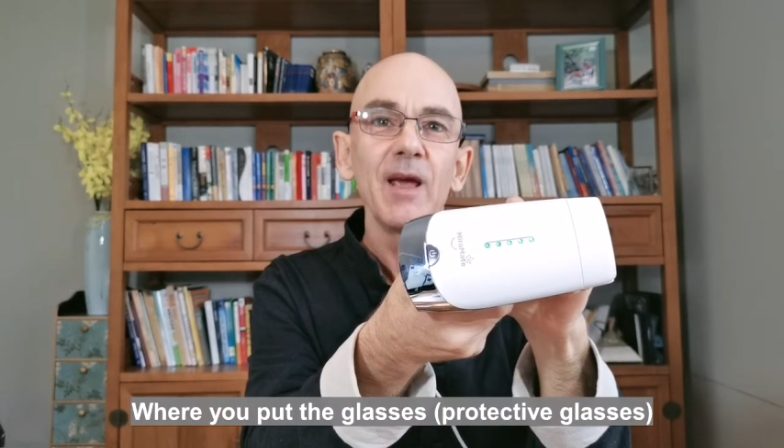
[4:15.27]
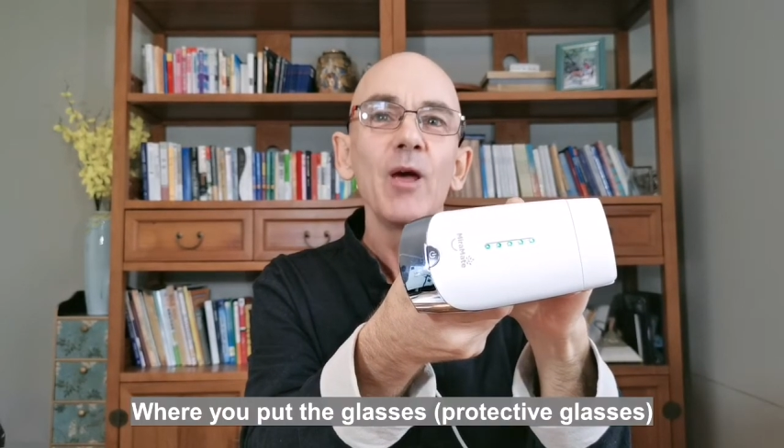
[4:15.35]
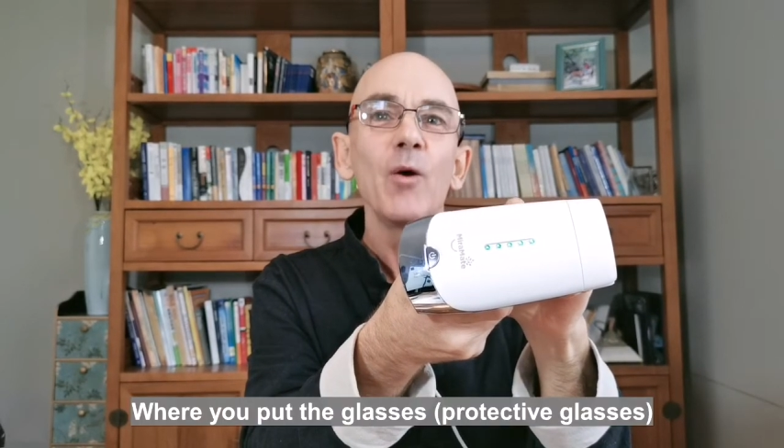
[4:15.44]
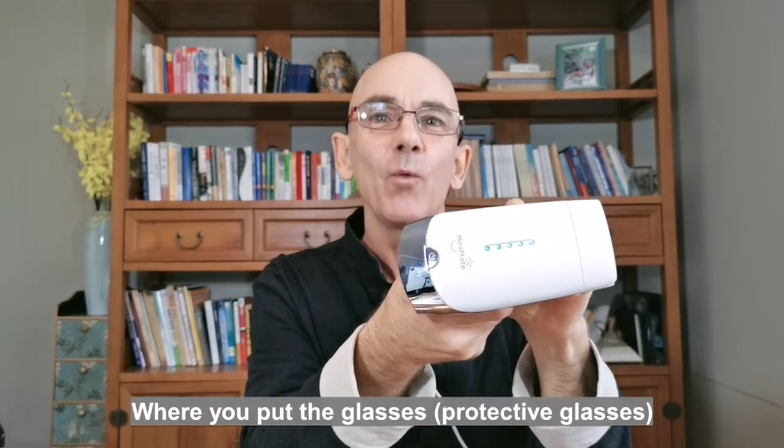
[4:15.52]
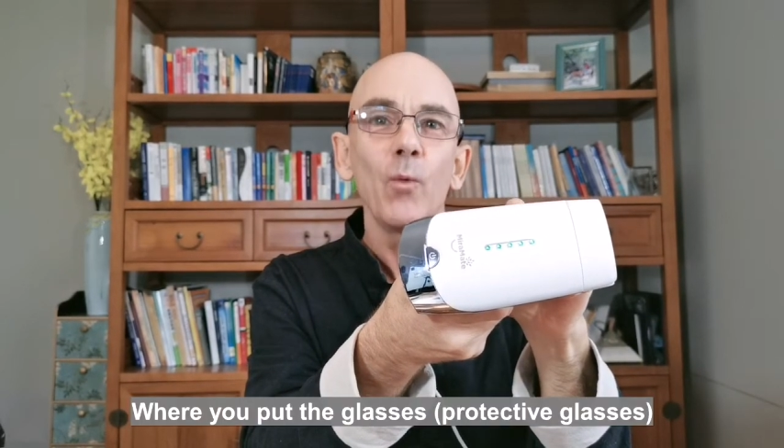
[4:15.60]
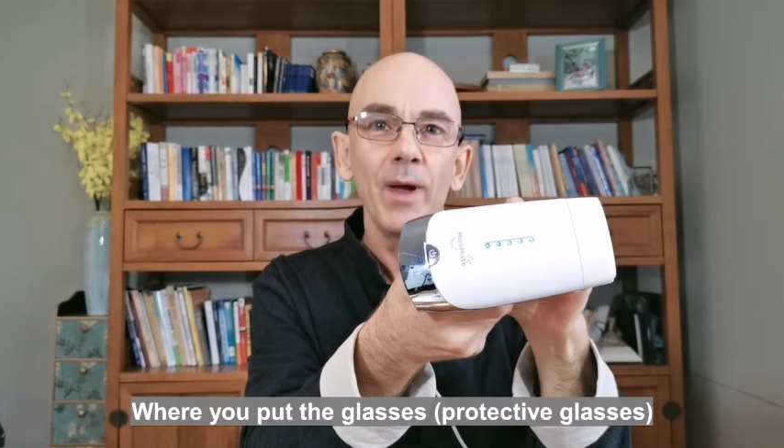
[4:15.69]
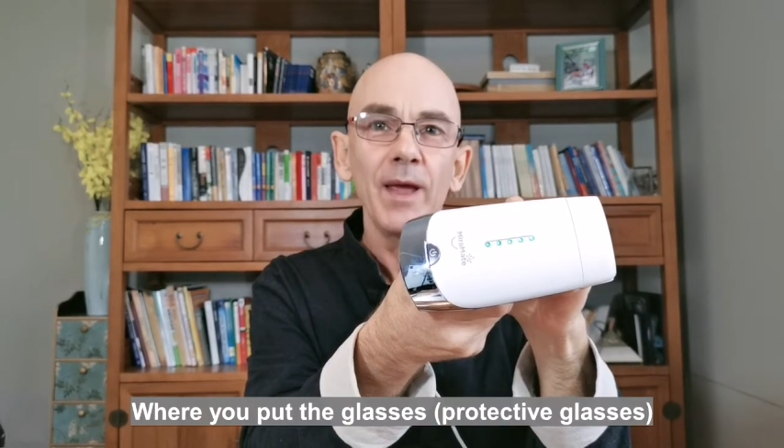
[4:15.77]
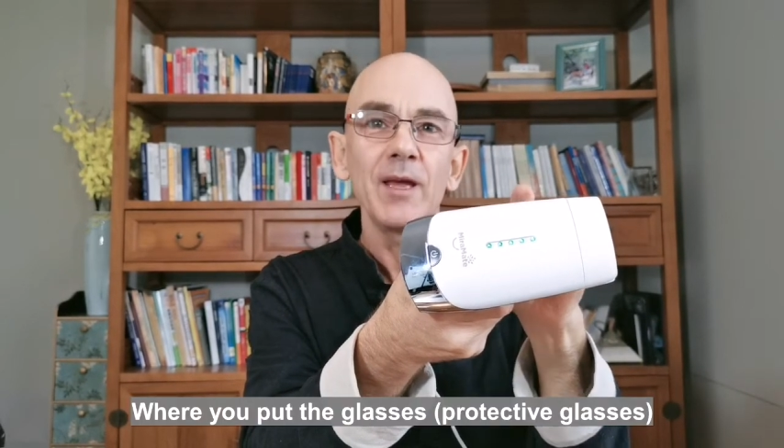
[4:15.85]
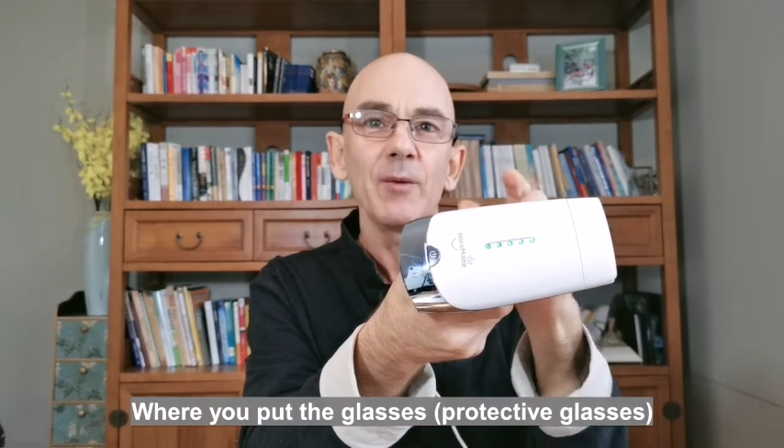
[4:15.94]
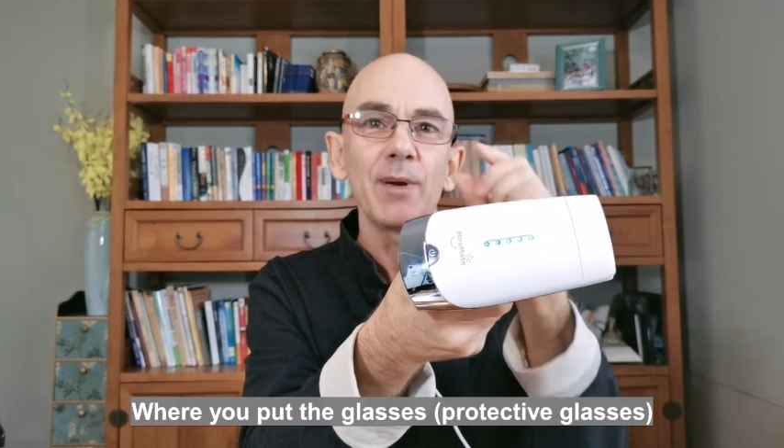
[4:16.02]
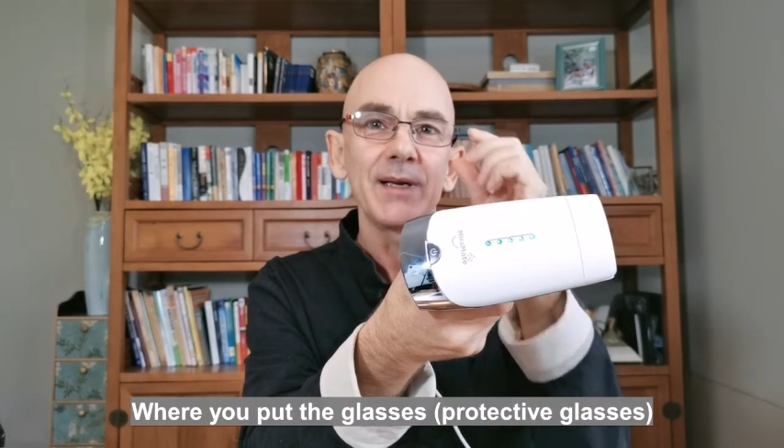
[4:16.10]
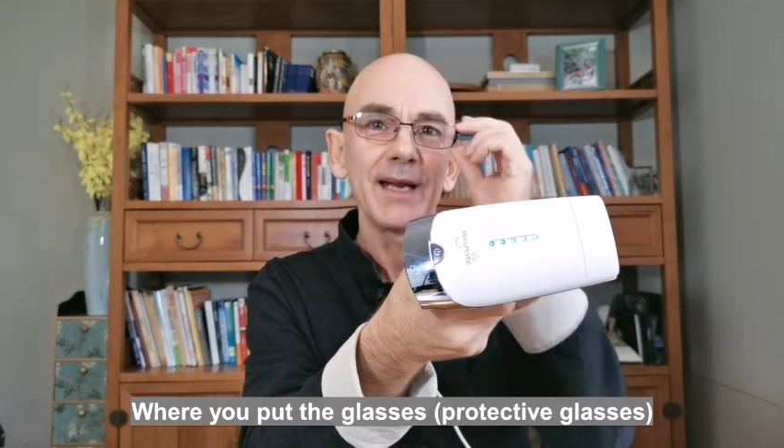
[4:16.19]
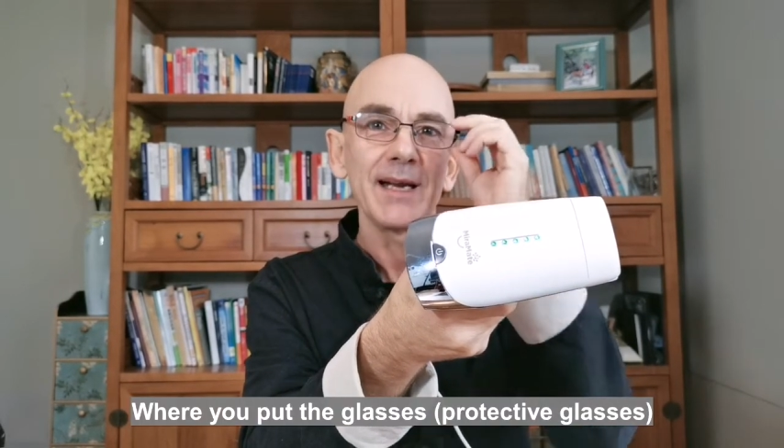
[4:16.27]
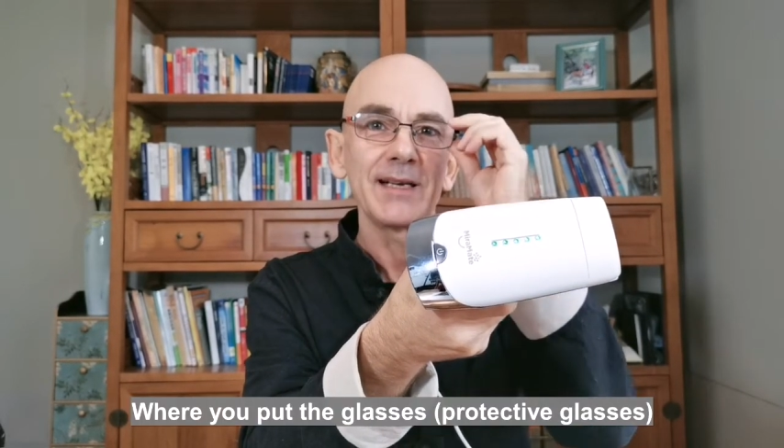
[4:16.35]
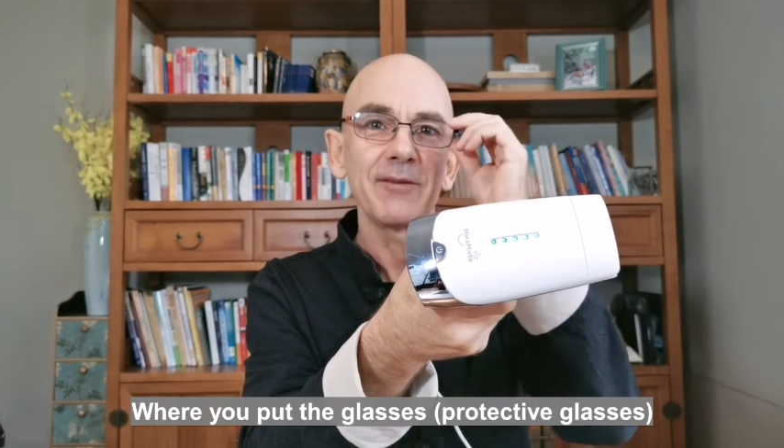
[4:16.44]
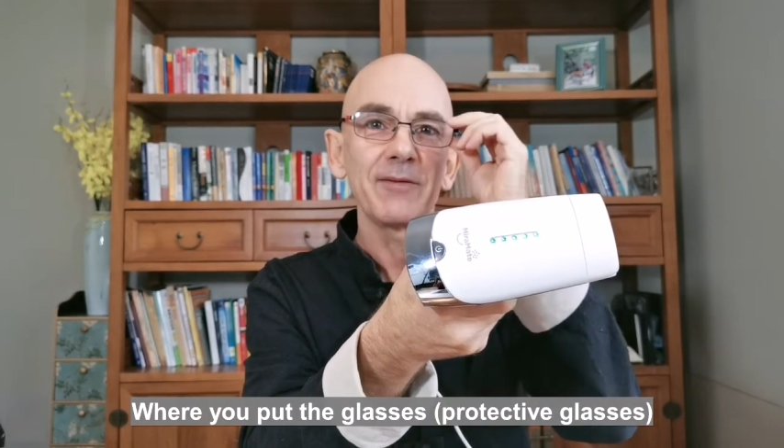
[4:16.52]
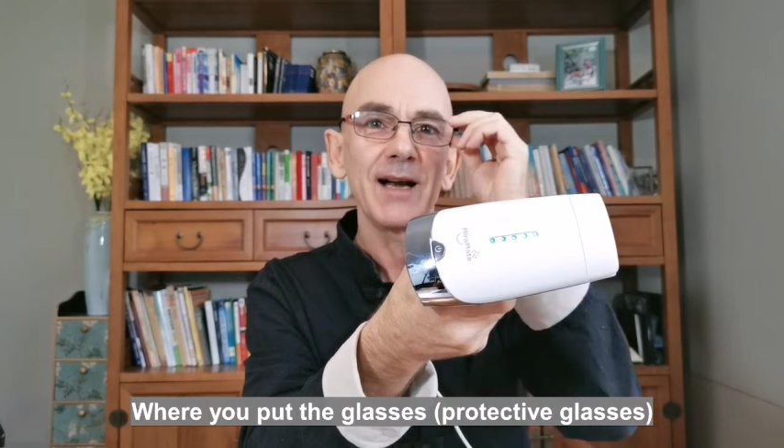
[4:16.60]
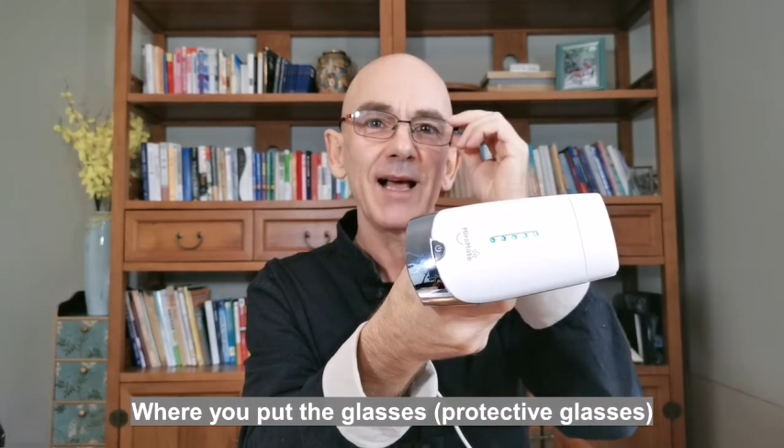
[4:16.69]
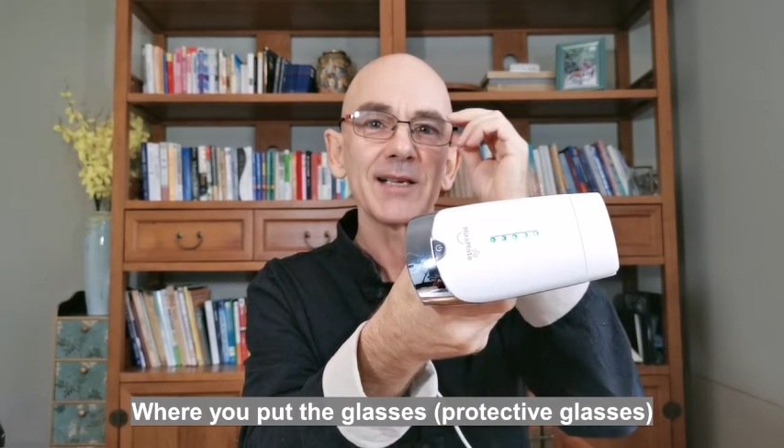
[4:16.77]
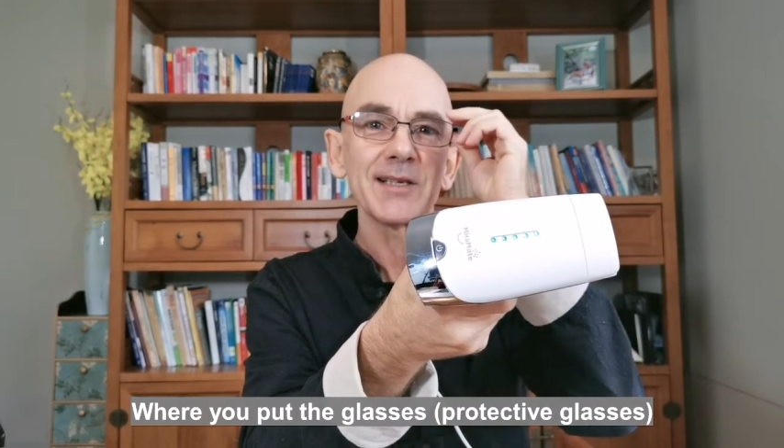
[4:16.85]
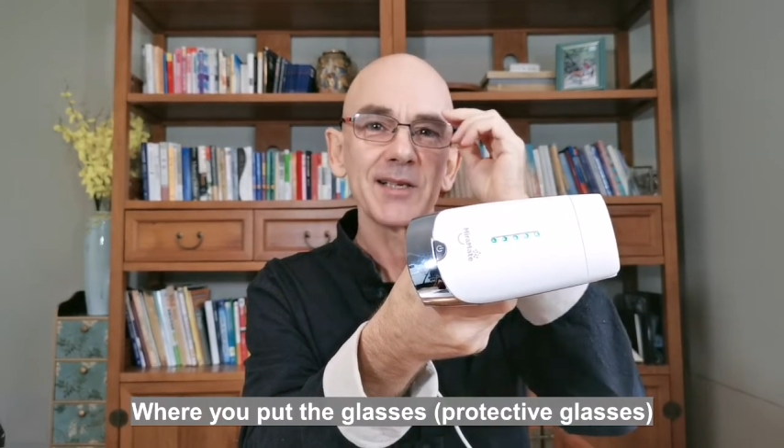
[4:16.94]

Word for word: Wear your protective glasses.